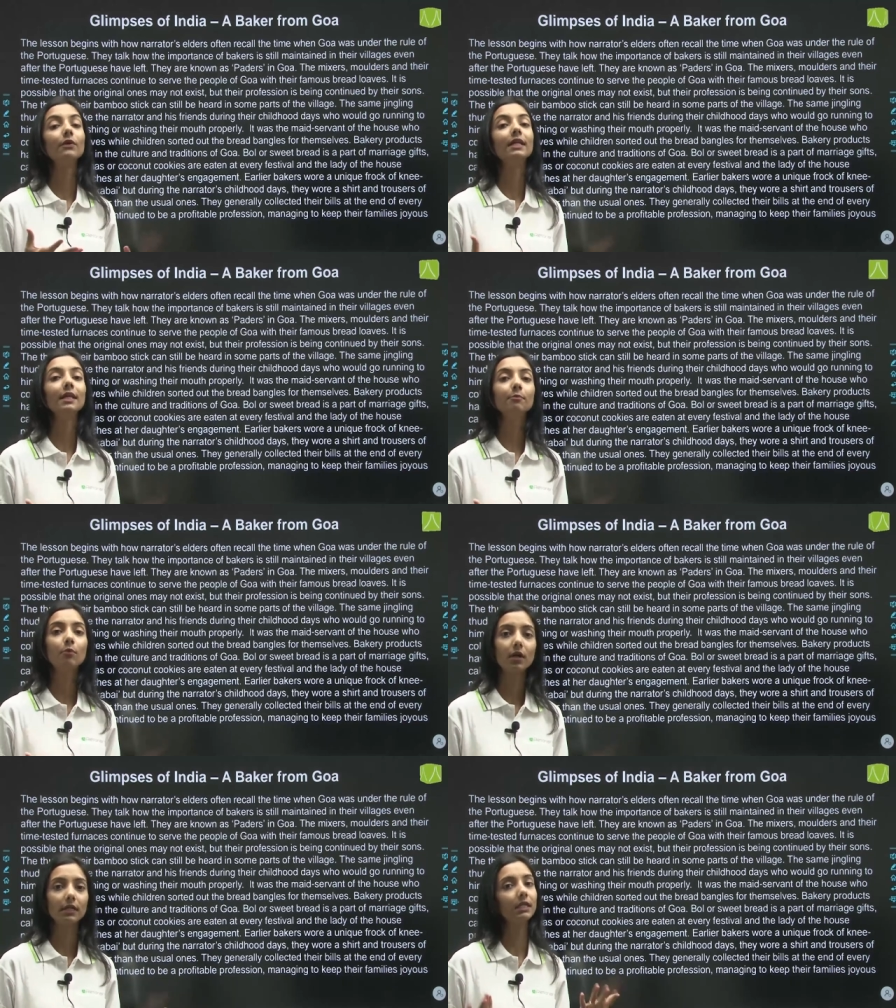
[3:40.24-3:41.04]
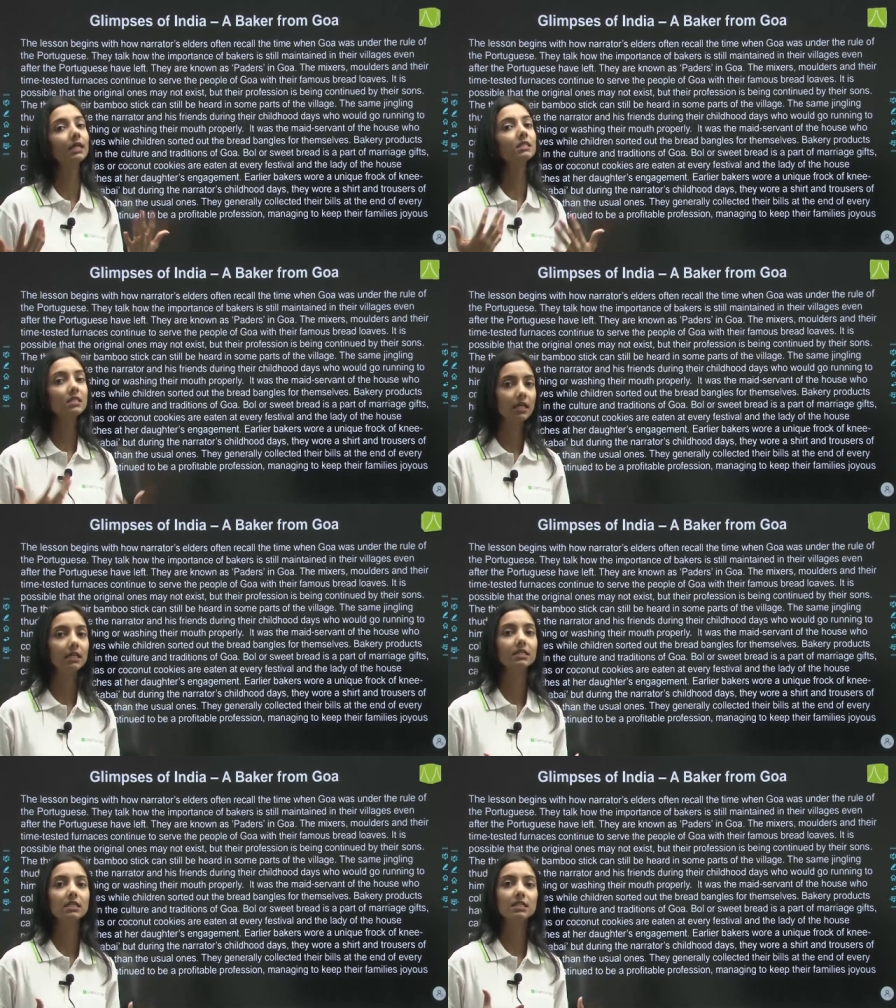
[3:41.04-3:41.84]
really important and
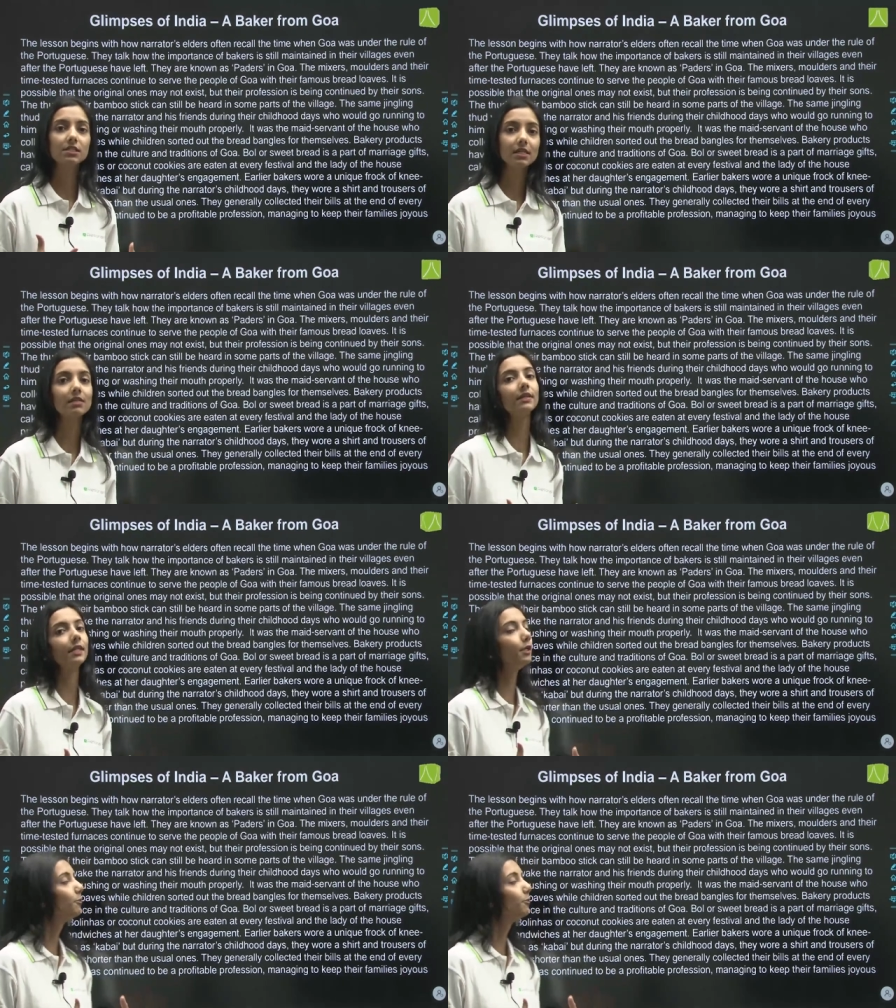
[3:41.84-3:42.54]
is still really